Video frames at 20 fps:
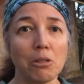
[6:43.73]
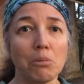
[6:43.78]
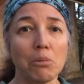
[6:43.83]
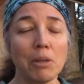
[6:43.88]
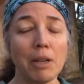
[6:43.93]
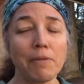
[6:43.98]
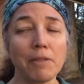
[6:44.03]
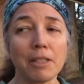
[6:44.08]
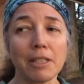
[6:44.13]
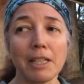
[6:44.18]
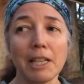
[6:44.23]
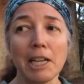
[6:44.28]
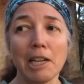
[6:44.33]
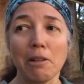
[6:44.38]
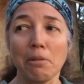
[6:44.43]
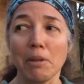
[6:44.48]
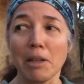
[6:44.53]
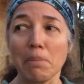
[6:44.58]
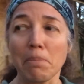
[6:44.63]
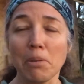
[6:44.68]
we'll have to see
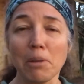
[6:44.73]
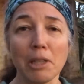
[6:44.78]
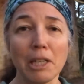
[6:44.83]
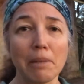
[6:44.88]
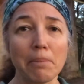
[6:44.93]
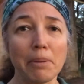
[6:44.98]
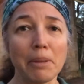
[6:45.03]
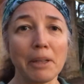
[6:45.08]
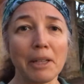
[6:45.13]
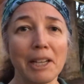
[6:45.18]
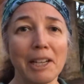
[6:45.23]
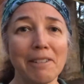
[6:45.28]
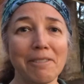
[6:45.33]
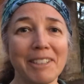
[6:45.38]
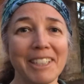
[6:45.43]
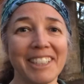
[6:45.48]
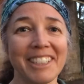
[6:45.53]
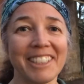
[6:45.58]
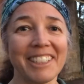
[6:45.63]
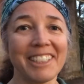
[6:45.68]
how we pull up
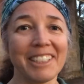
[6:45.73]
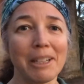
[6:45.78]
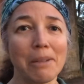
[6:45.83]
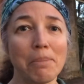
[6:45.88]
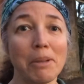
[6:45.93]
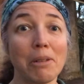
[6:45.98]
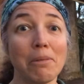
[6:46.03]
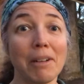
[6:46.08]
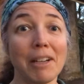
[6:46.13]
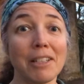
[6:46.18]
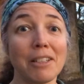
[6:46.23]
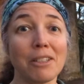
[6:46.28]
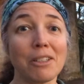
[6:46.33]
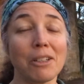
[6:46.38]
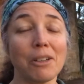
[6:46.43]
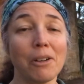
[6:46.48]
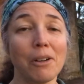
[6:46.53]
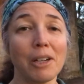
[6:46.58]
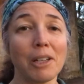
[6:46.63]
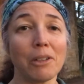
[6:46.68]
after a big rest
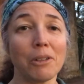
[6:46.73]
tonight,